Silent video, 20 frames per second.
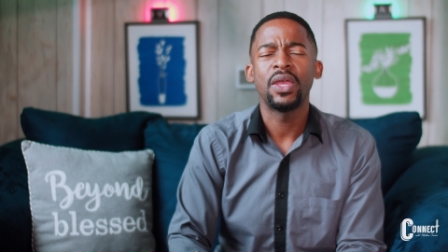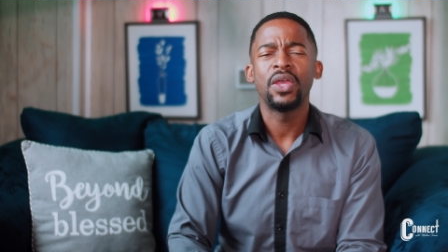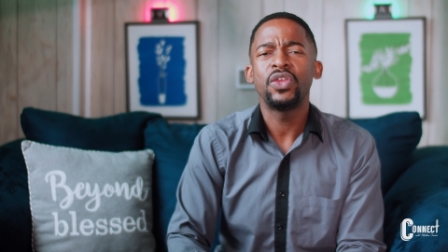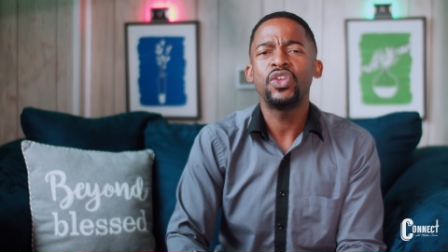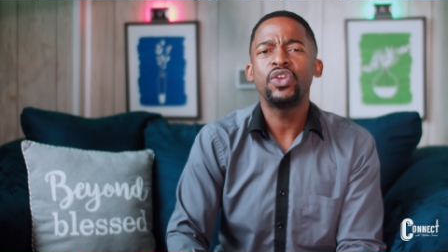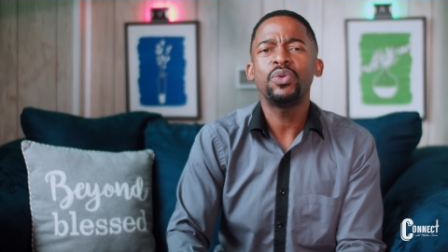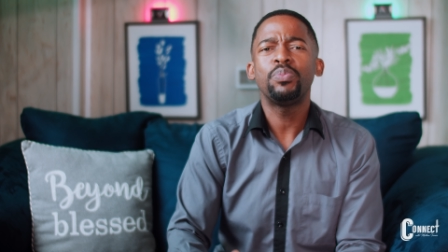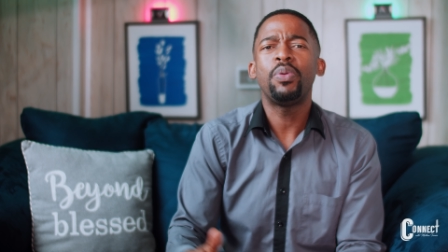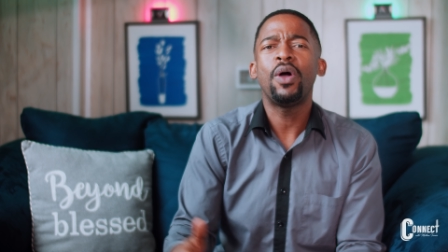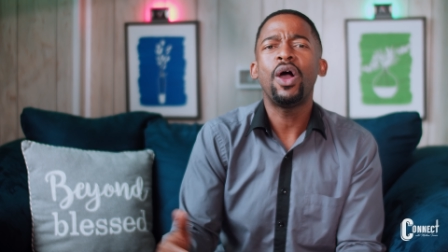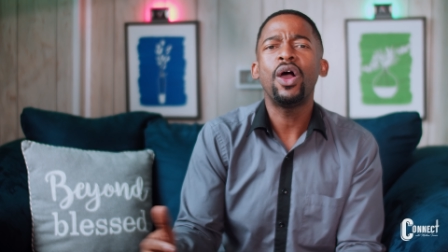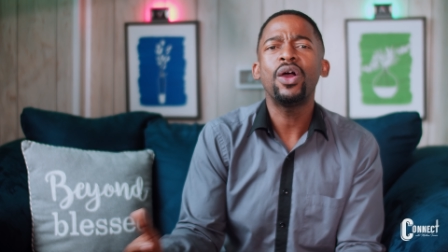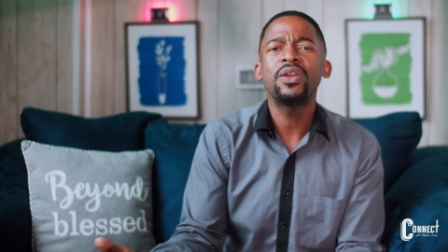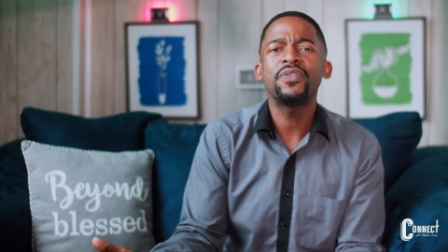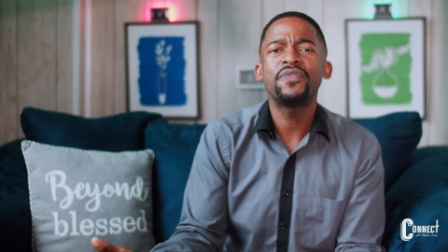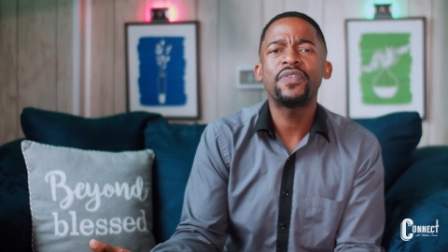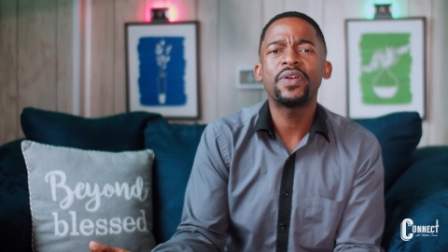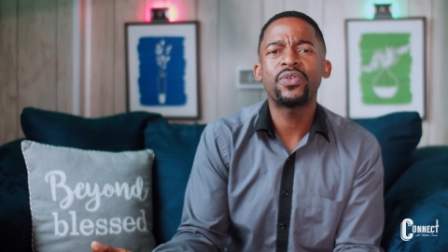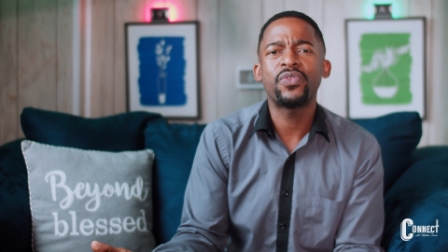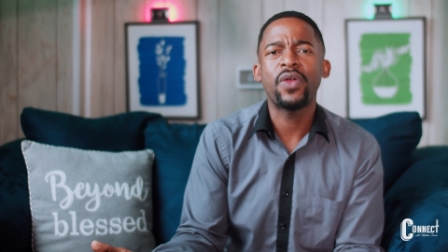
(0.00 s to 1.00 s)
You're part
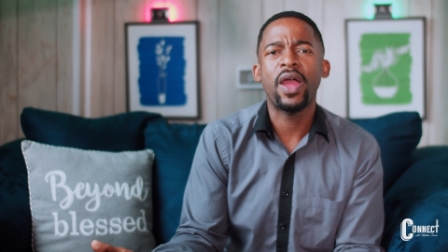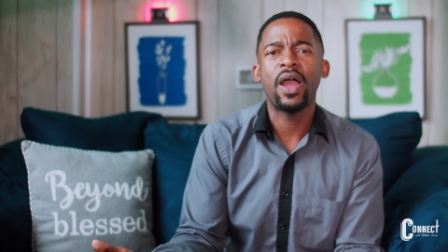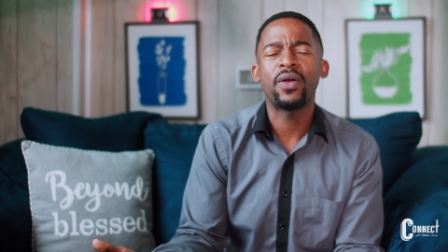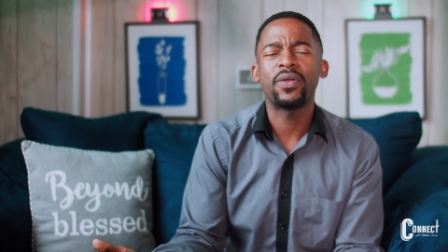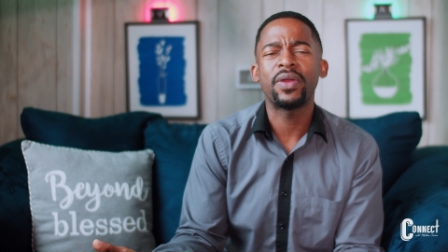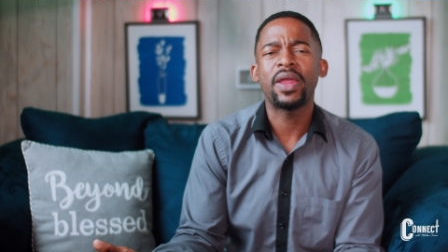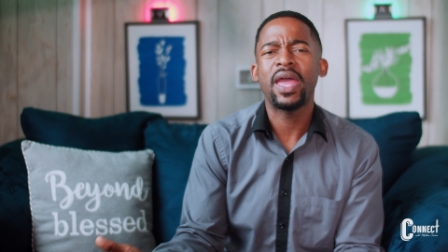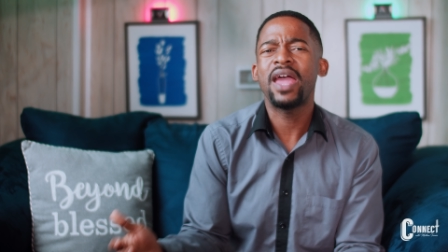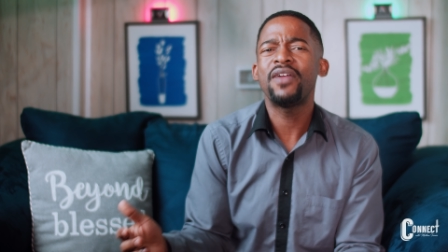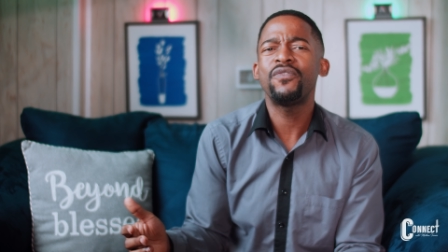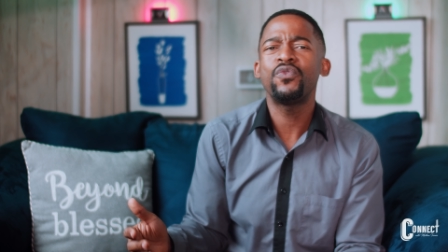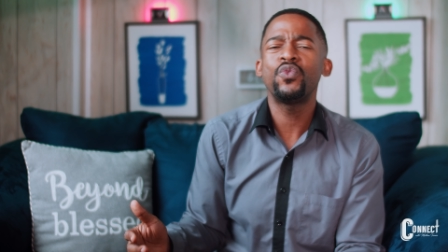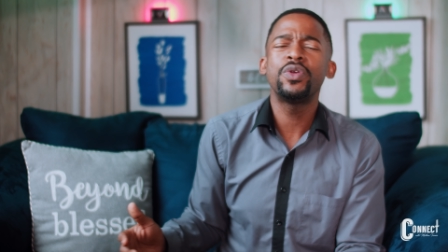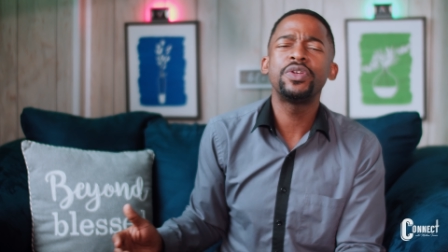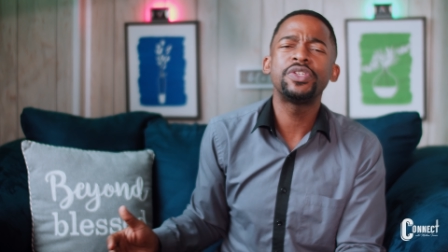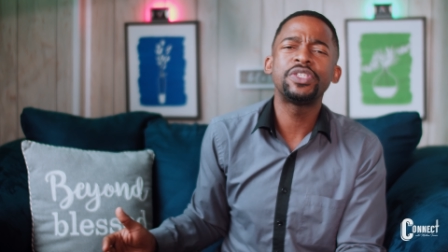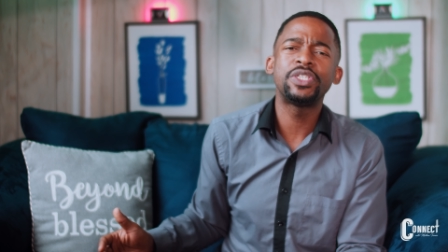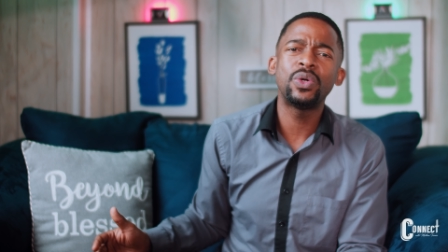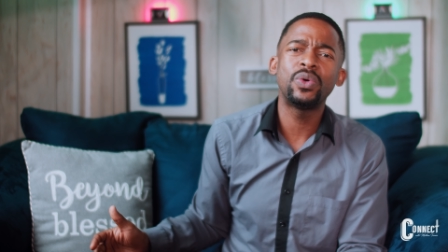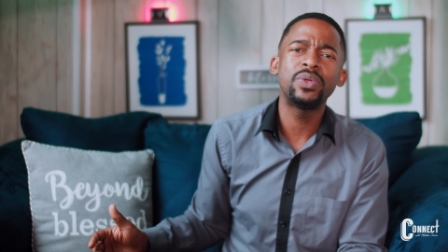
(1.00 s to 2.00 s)
of a crowd. Everyone
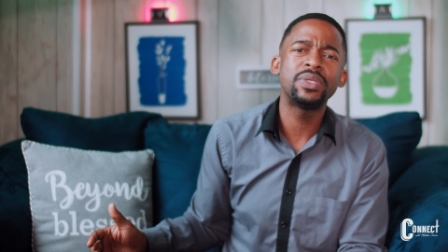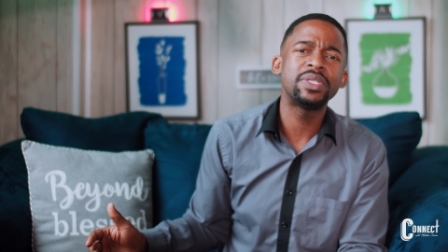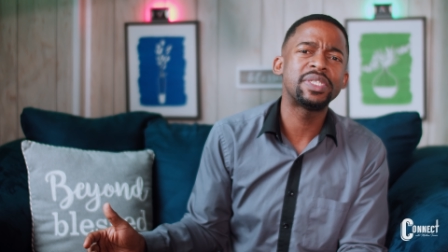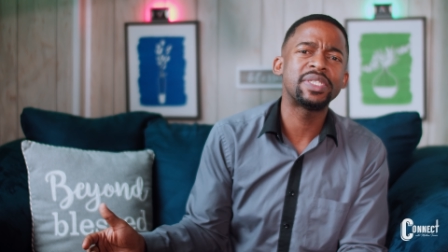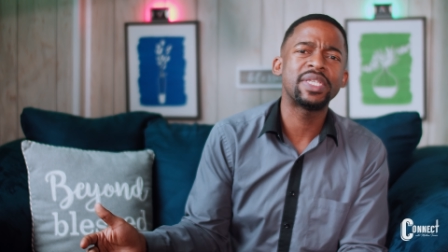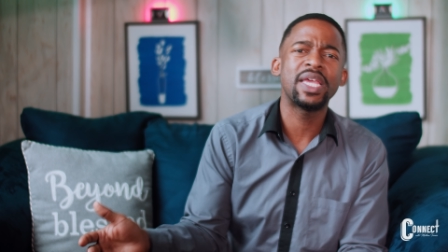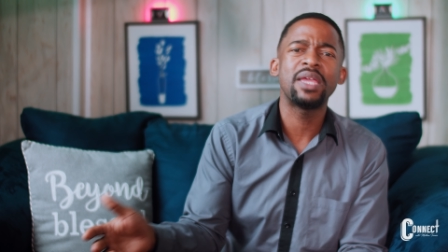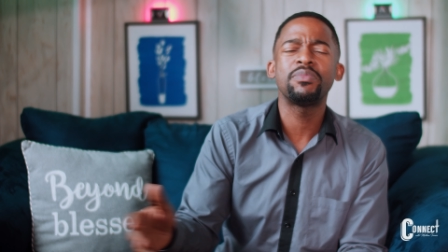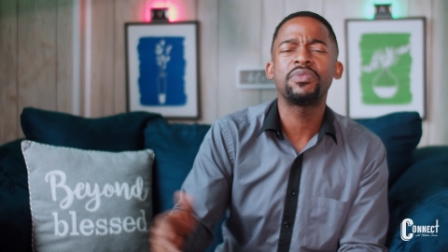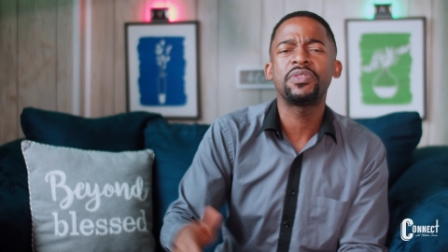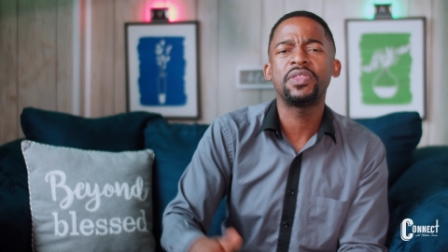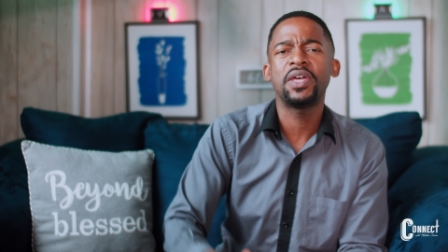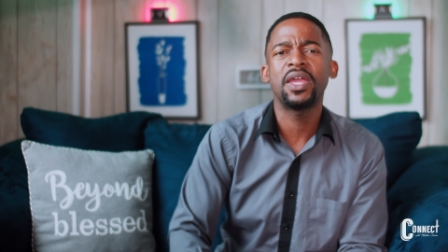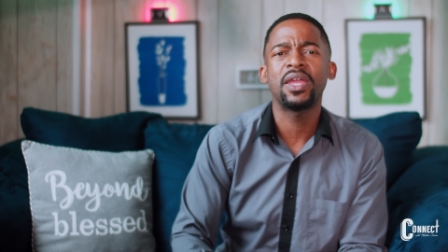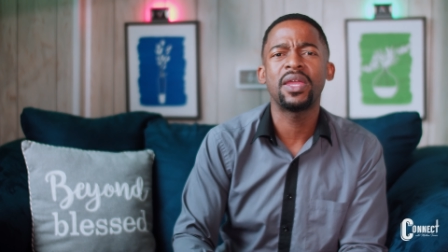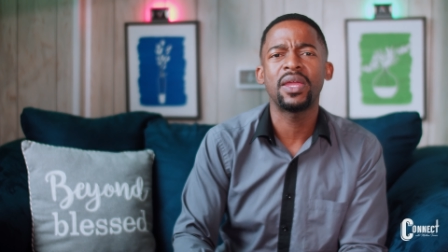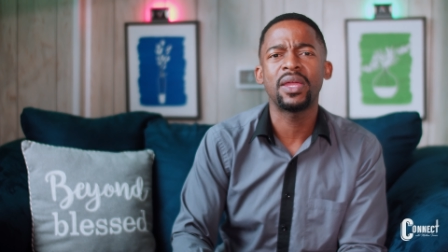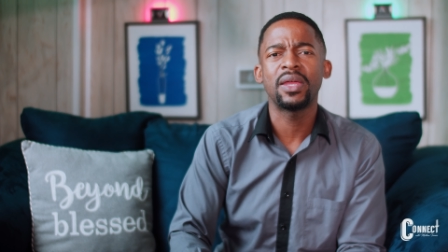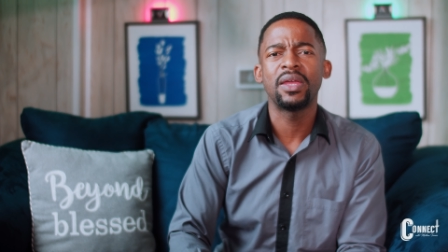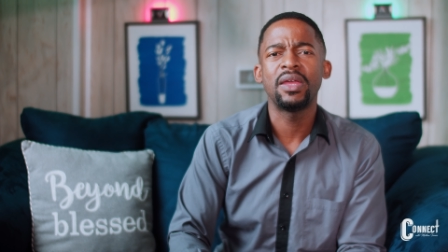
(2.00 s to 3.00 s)
is doing the same
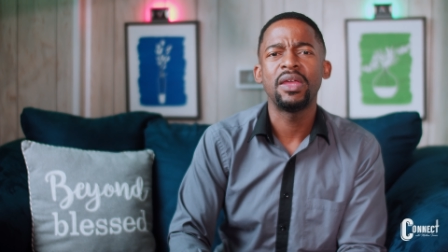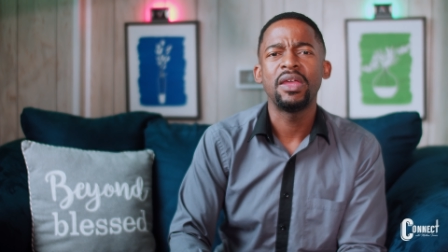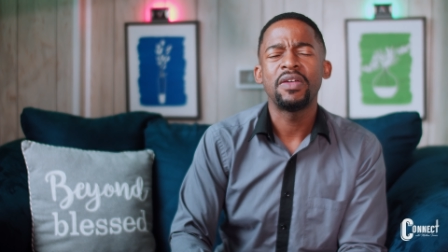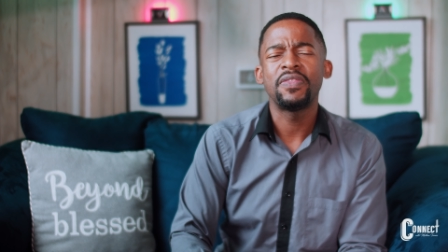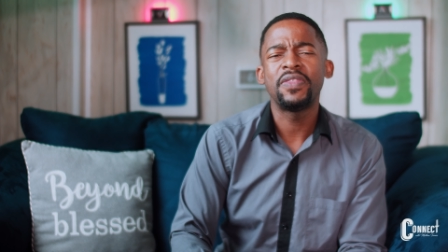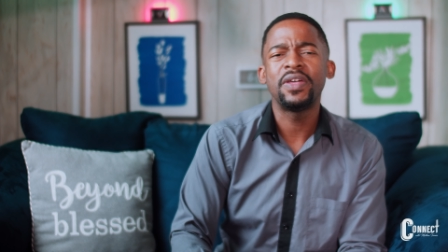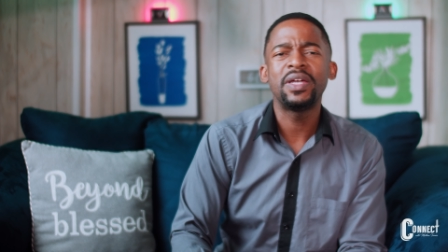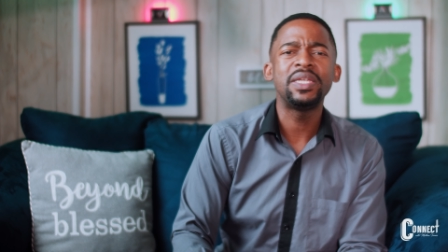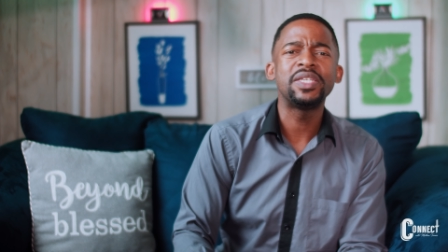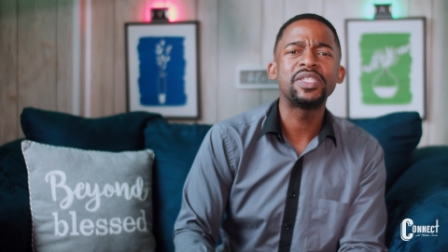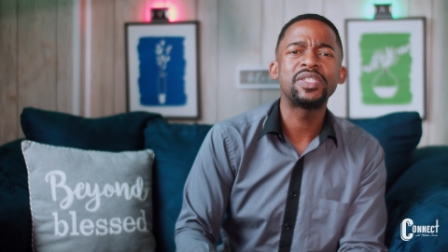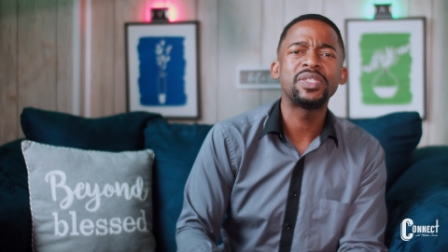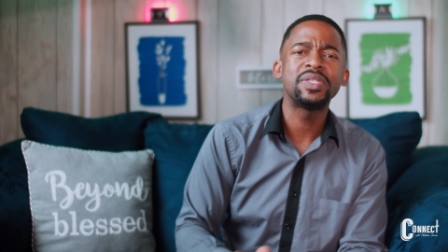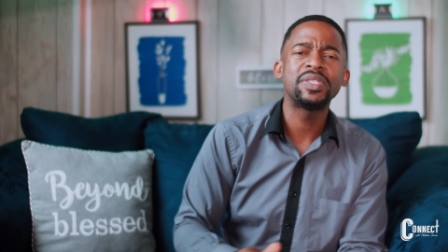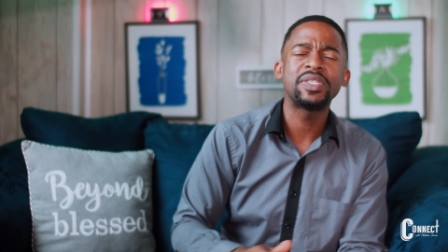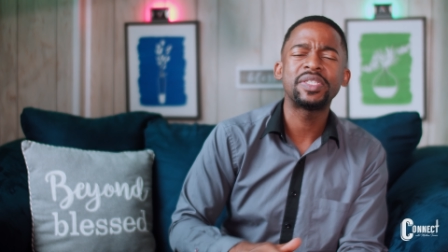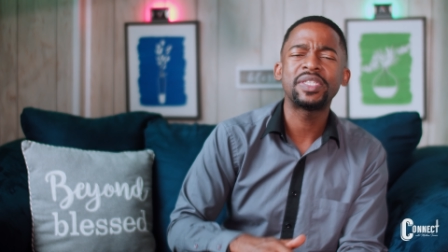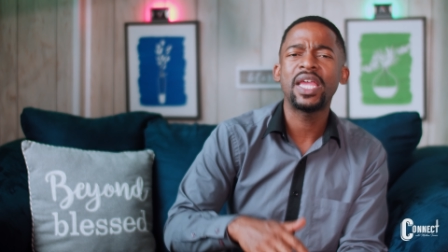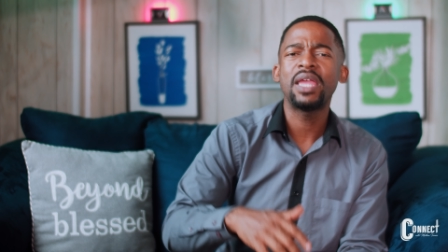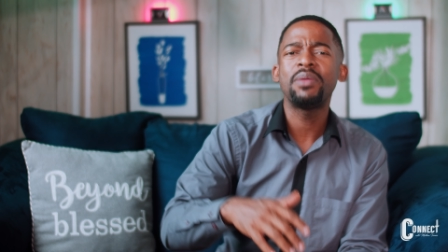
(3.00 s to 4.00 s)
thing. They're listening to
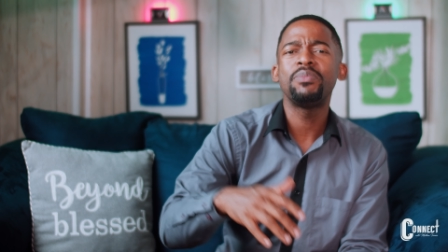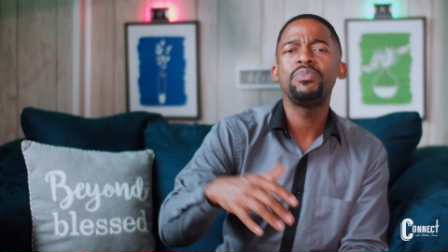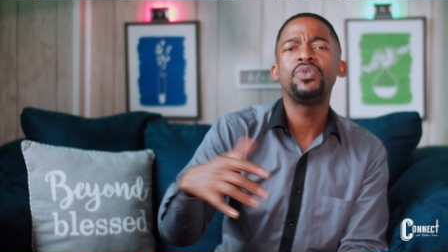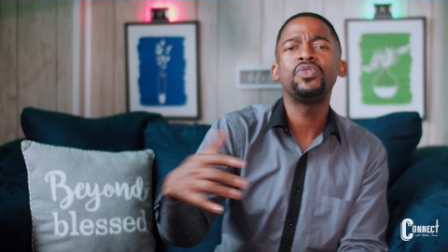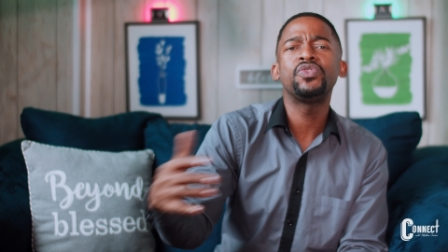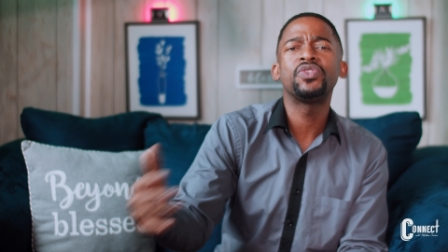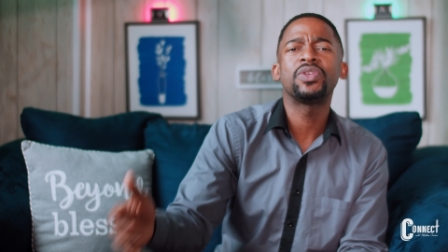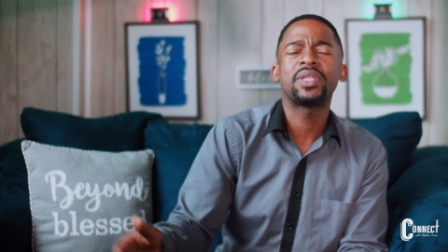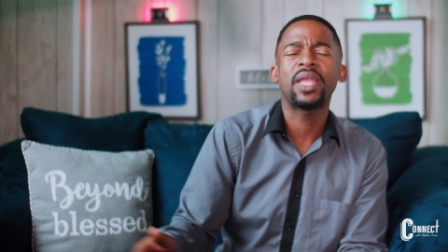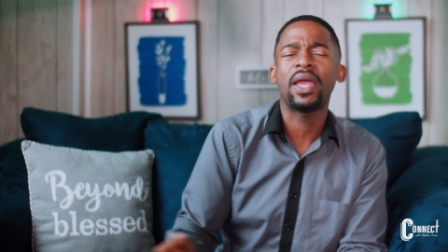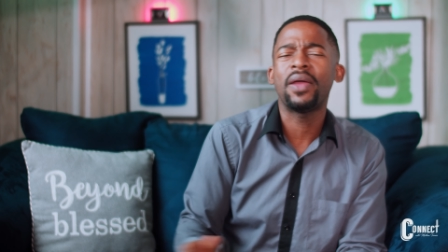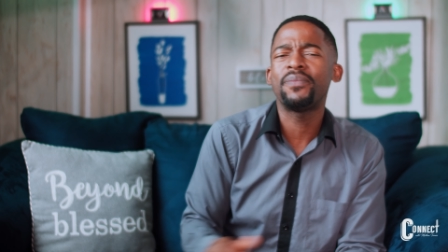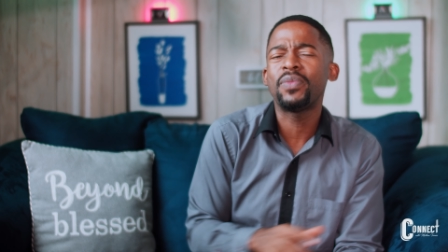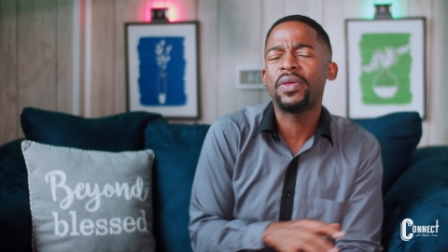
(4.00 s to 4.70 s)
the same music.